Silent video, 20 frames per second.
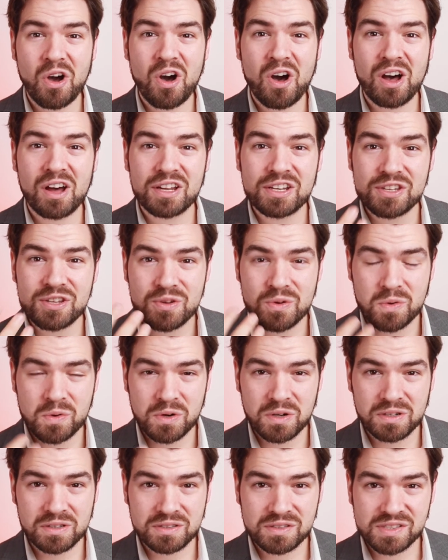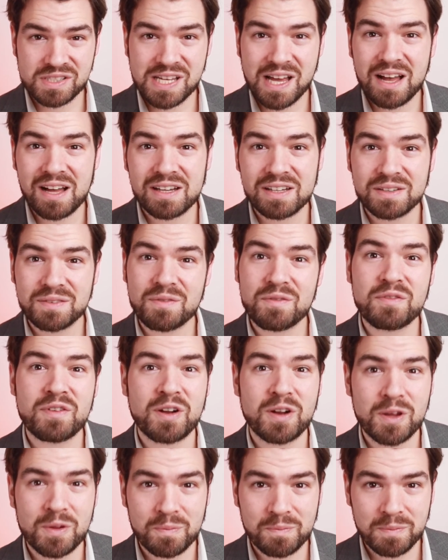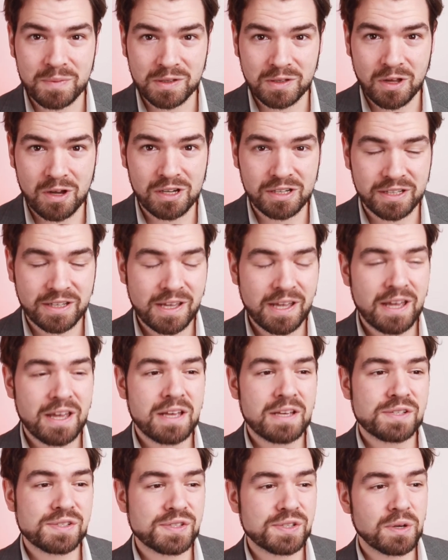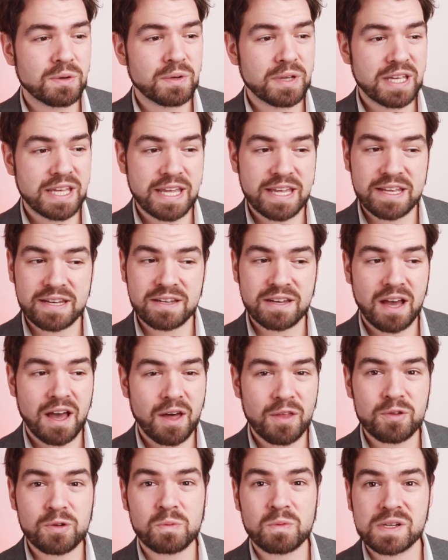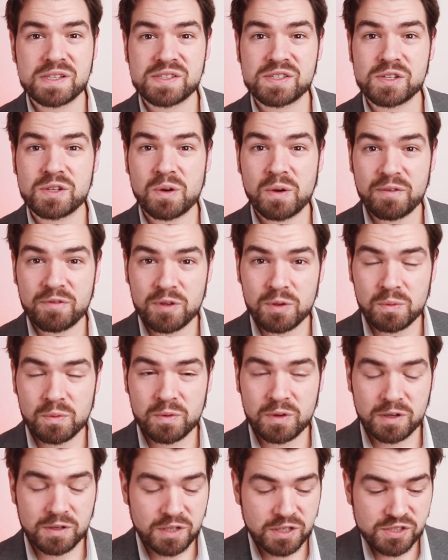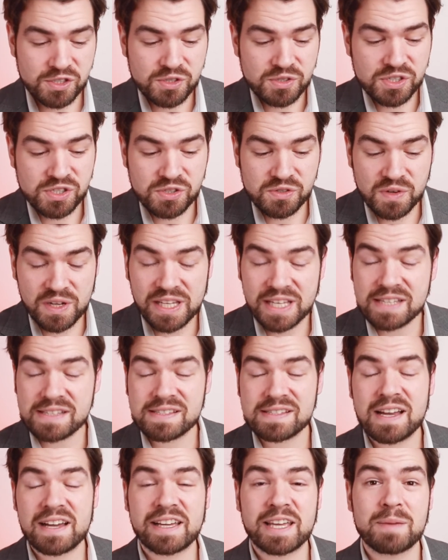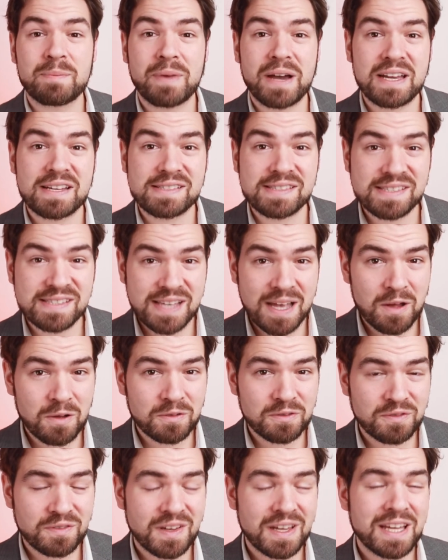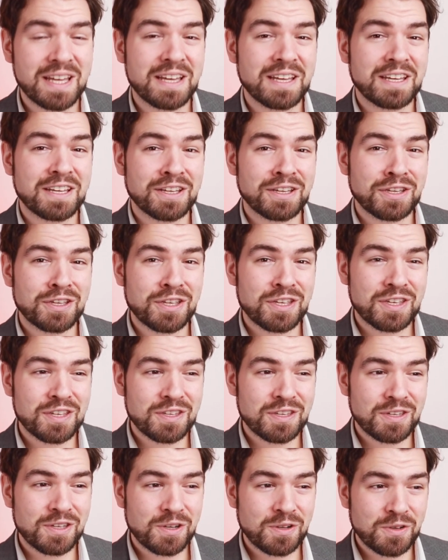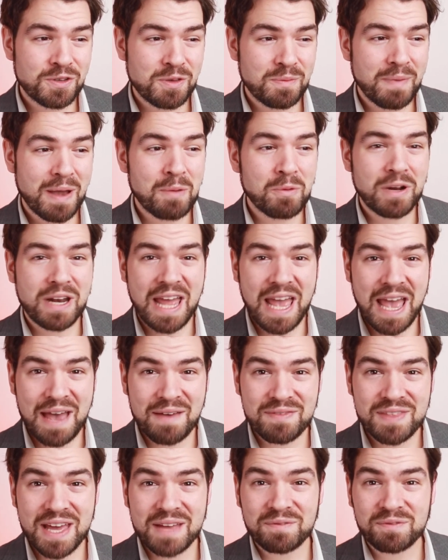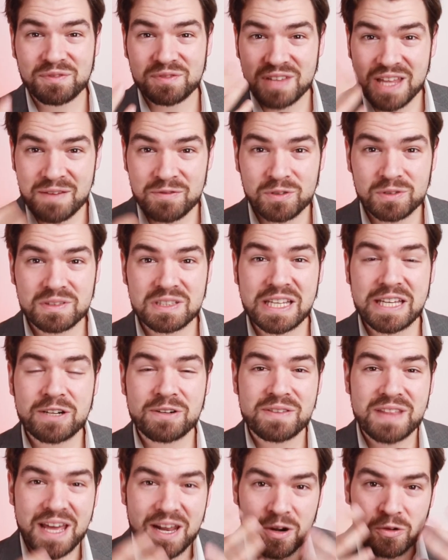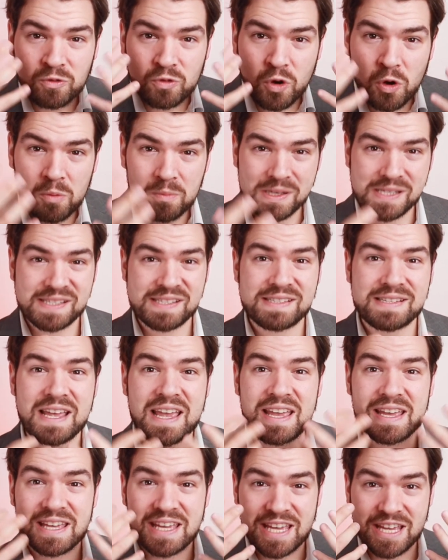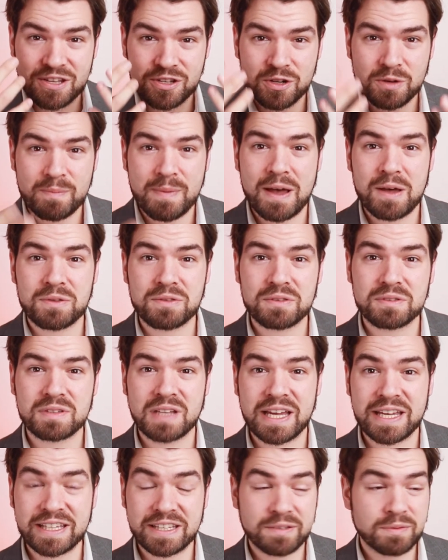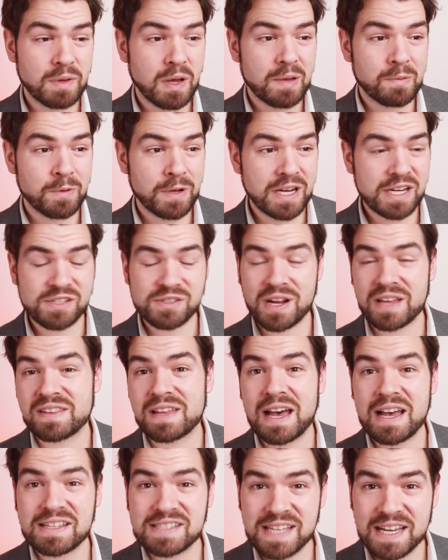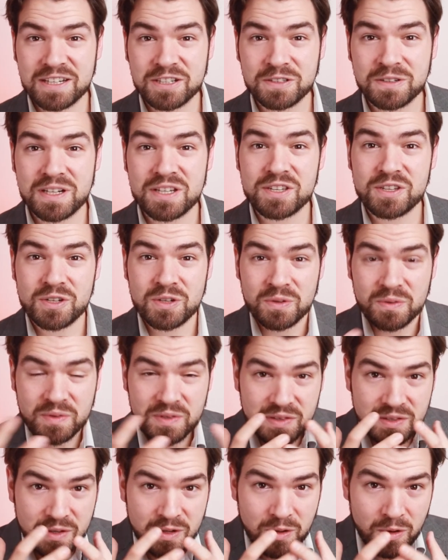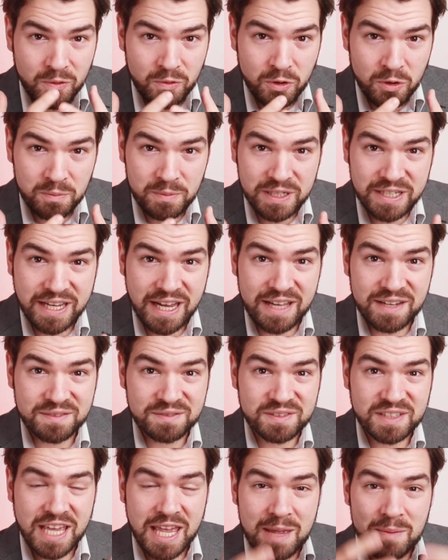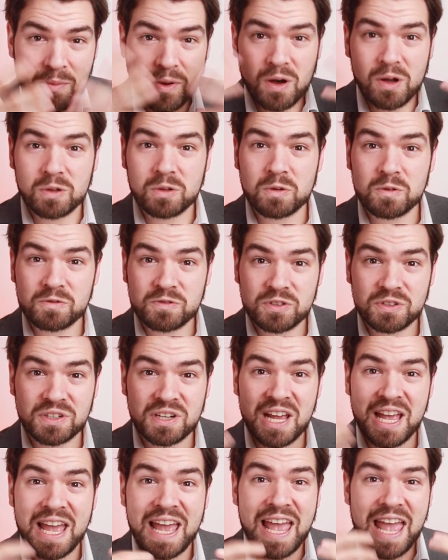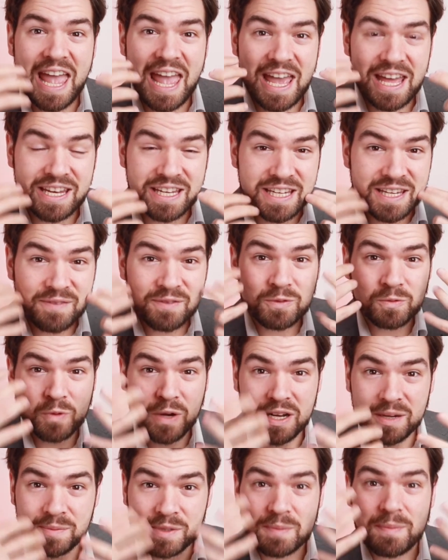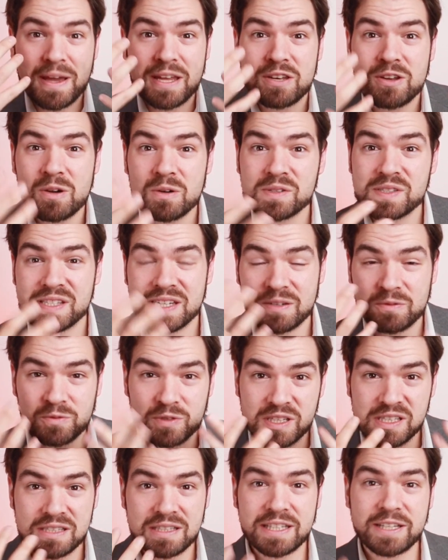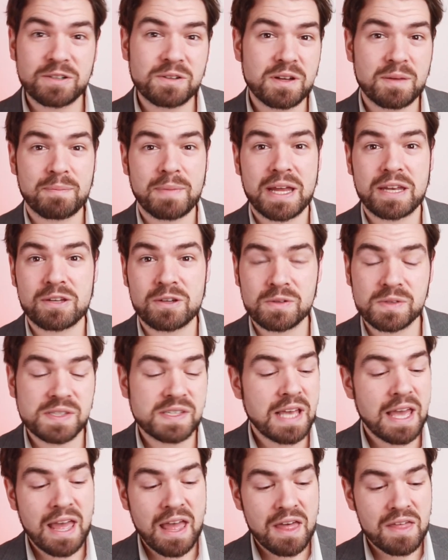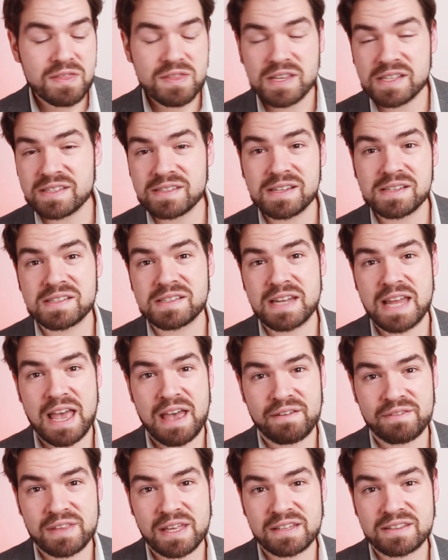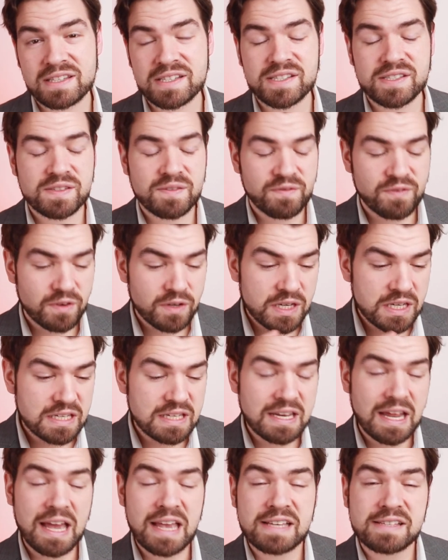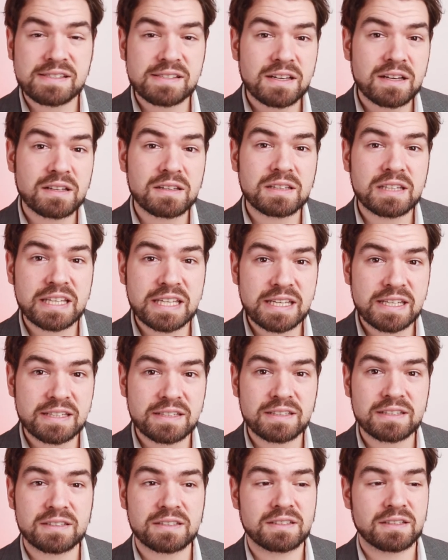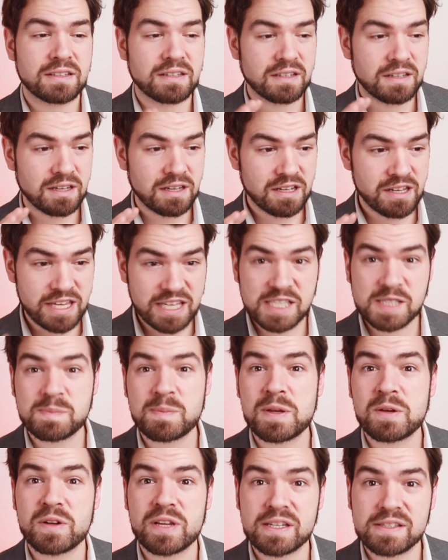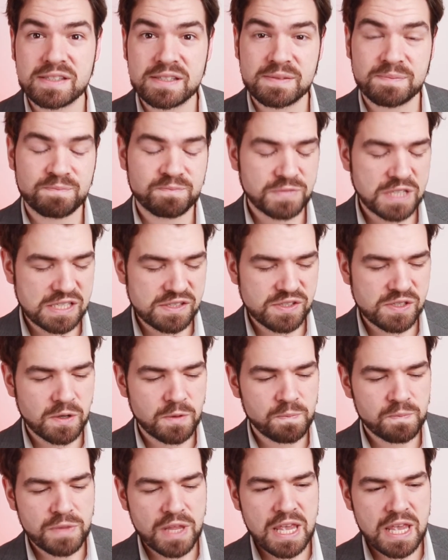on your tongue very long. So in other ones, if you are just drinking sake by itself, you might want to have that flavor linger, that aroma stay in your mouth. Like, and when I tried the azakura, the aroma kind of came all over and it even went up to my nose and it really lingered in my nose. This doesn't have that. This is a very nice, clean experience. And so